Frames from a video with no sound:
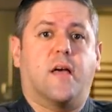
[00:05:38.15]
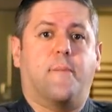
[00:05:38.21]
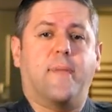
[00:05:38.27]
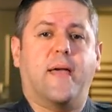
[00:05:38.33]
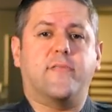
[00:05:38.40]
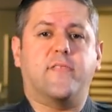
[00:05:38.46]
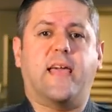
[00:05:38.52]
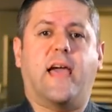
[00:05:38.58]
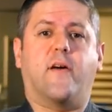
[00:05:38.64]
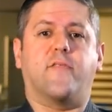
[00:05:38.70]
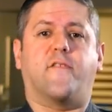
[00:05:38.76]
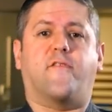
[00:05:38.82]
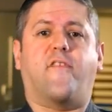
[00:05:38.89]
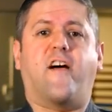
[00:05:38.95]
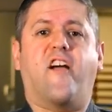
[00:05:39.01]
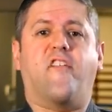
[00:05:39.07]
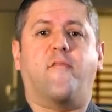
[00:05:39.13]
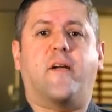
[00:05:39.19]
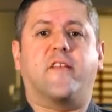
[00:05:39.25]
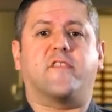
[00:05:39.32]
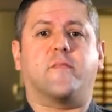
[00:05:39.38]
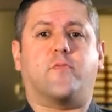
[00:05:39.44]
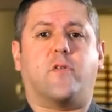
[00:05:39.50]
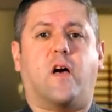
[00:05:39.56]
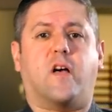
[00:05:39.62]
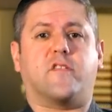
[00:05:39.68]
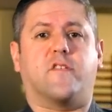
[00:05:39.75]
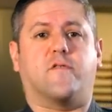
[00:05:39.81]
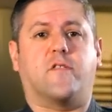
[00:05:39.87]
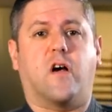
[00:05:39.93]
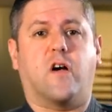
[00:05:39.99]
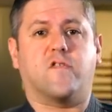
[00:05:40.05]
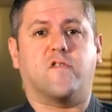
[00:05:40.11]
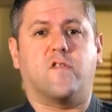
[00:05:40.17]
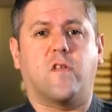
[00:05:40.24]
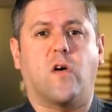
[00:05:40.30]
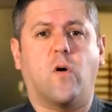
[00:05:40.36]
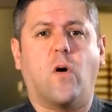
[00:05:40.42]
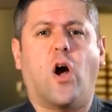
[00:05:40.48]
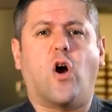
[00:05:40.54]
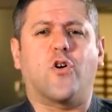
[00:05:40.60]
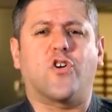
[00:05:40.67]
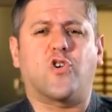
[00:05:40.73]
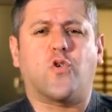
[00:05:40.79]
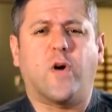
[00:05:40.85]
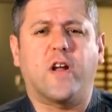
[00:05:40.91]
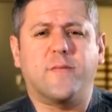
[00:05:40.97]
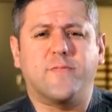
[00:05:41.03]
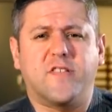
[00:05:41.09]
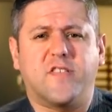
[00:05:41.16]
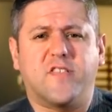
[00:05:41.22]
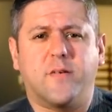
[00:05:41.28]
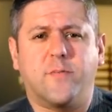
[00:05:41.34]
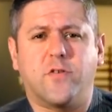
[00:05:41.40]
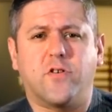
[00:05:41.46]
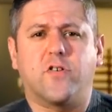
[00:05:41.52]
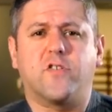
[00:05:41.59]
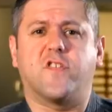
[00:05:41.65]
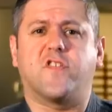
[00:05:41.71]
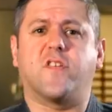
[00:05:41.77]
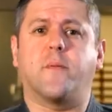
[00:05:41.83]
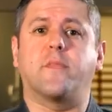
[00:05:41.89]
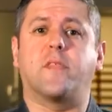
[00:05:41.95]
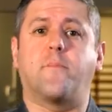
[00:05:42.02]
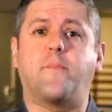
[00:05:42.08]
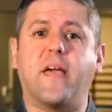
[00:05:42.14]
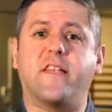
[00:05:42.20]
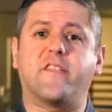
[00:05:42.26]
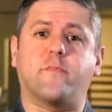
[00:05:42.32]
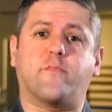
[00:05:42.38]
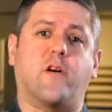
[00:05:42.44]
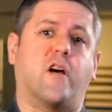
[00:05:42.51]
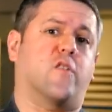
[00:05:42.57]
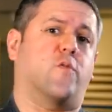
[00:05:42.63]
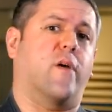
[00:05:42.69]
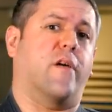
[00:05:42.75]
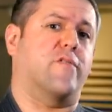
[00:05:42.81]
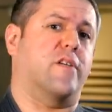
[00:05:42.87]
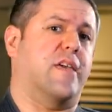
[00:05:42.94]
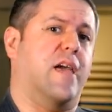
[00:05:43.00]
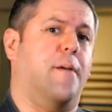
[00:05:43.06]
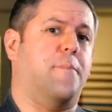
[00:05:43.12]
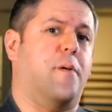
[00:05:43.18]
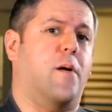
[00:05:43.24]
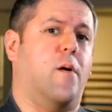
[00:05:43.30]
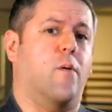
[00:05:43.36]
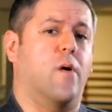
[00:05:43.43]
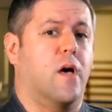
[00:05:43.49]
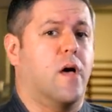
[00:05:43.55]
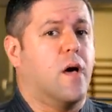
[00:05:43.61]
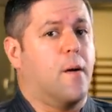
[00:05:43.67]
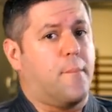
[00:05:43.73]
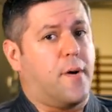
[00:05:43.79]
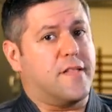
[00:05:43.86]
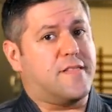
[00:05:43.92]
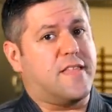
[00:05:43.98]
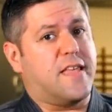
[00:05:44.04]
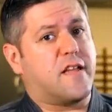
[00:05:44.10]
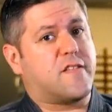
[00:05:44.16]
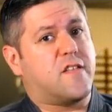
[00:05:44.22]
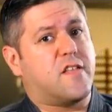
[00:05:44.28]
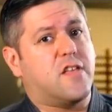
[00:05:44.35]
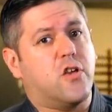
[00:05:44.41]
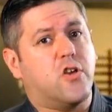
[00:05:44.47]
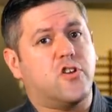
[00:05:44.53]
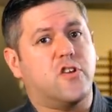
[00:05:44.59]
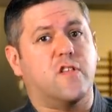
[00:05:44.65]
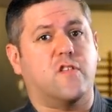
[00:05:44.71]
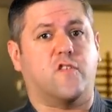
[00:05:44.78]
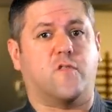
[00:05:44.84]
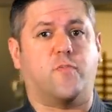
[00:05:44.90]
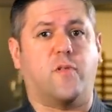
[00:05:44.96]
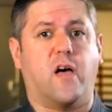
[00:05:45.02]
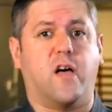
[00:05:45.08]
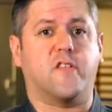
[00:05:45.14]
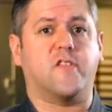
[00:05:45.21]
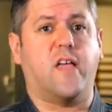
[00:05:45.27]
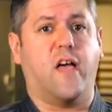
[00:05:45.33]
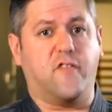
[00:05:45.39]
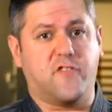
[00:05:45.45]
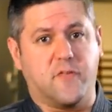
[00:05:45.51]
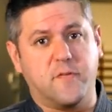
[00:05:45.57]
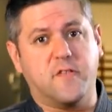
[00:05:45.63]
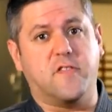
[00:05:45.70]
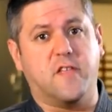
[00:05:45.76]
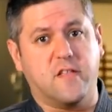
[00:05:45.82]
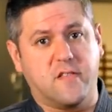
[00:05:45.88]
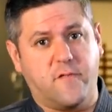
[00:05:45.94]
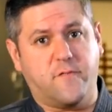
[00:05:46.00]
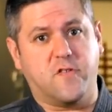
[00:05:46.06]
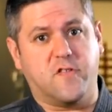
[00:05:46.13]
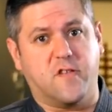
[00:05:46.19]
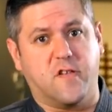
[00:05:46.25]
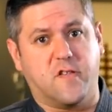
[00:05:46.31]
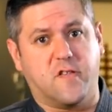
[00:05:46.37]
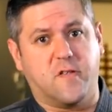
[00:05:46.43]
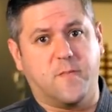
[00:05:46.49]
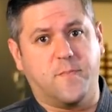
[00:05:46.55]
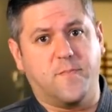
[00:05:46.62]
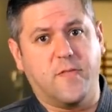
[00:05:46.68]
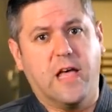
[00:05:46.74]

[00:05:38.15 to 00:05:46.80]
Mainly how the five basic blocks of Tang Soo Do are incredibly similar to some of the basic blocks we have in Kenpo, but the execution of those blocks have some distinct differences.